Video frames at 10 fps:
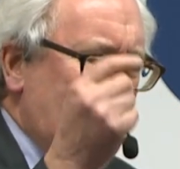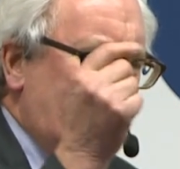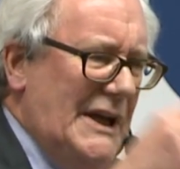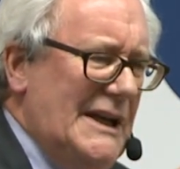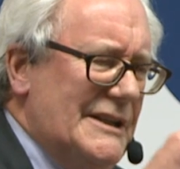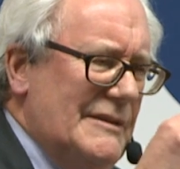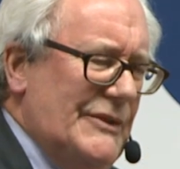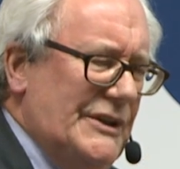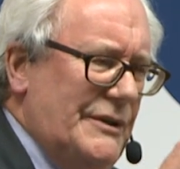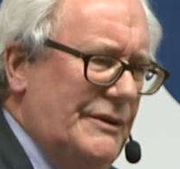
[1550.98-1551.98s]
pay them
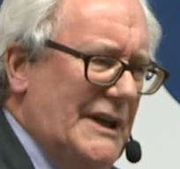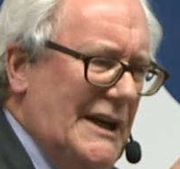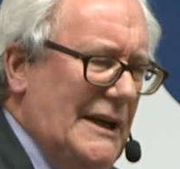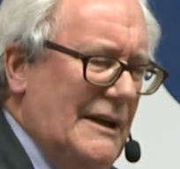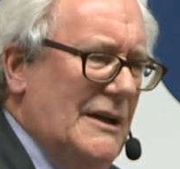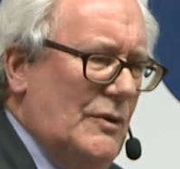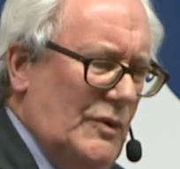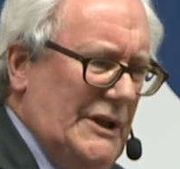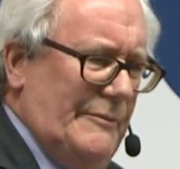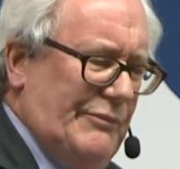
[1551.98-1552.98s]
the UK
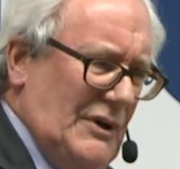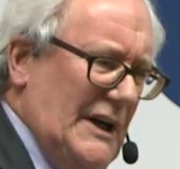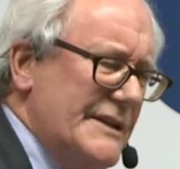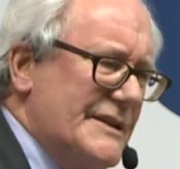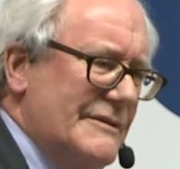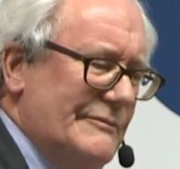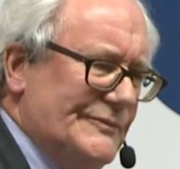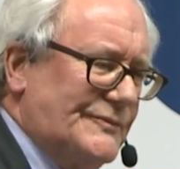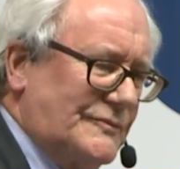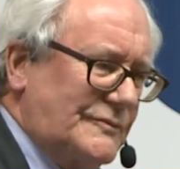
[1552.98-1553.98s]
world price
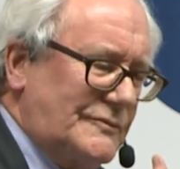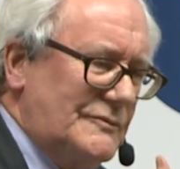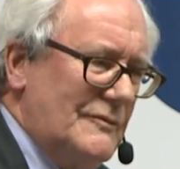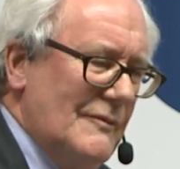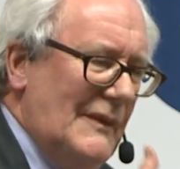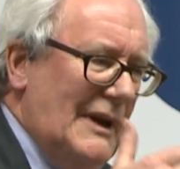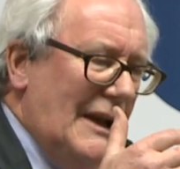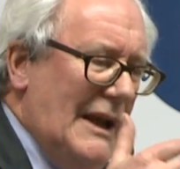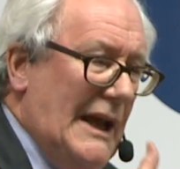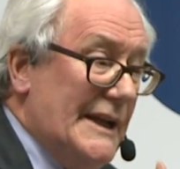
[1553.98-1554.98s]

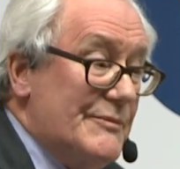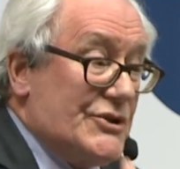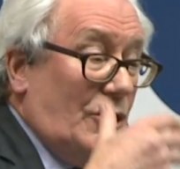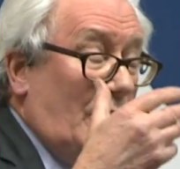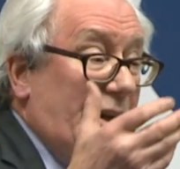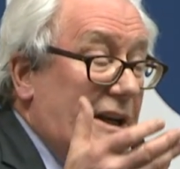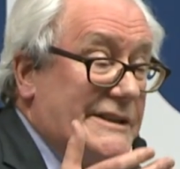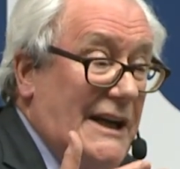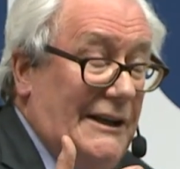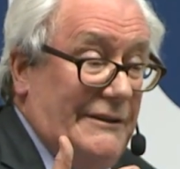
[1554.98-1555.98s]
and absorb any
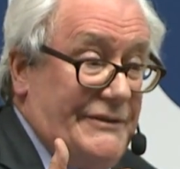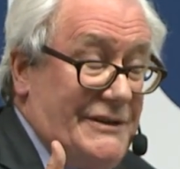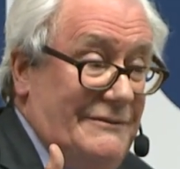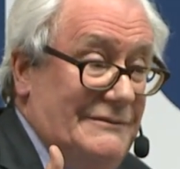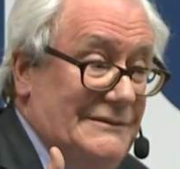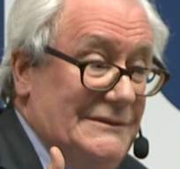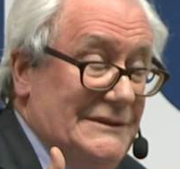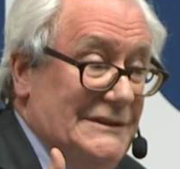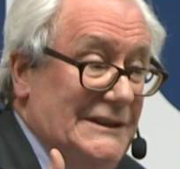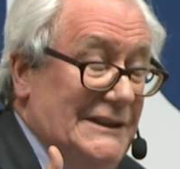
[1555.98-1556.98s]
tariffs.
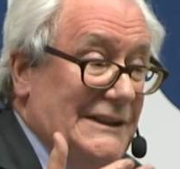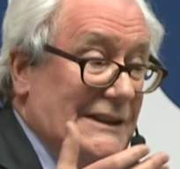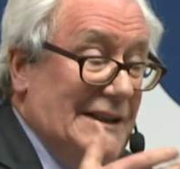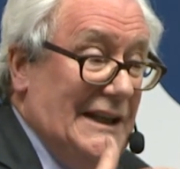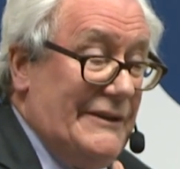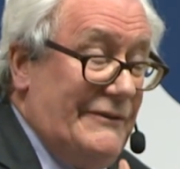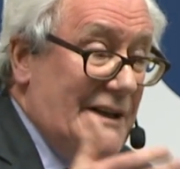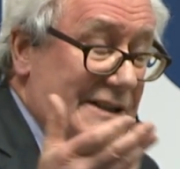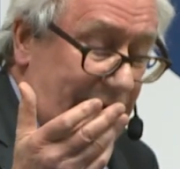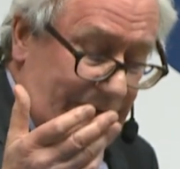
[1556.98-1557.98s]
And
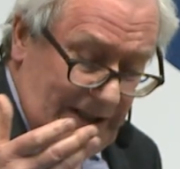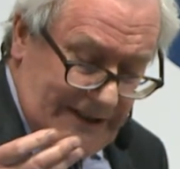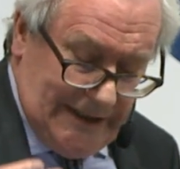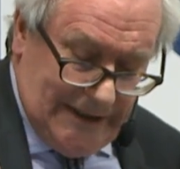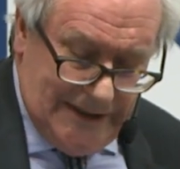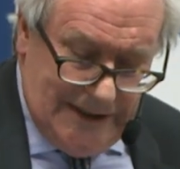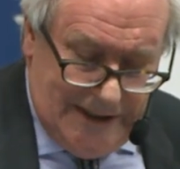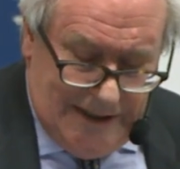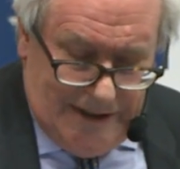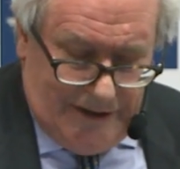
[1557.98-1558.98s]
vice versa.
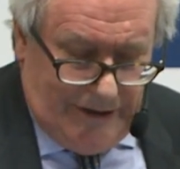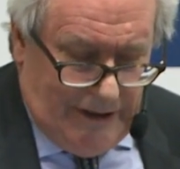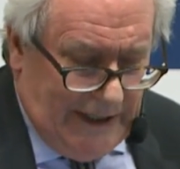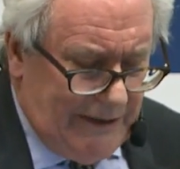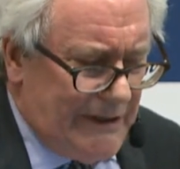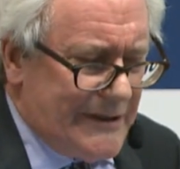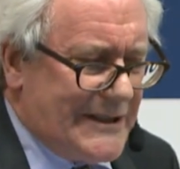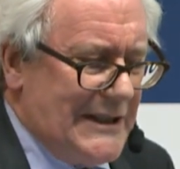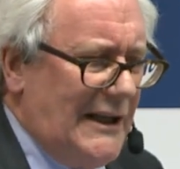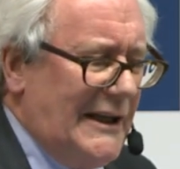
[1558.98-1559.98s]
You know, anyone
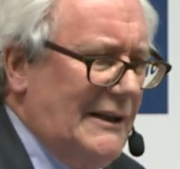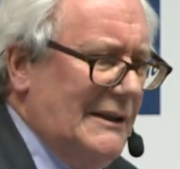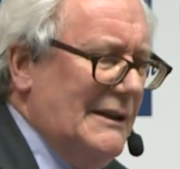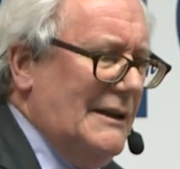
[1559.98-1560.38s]
selling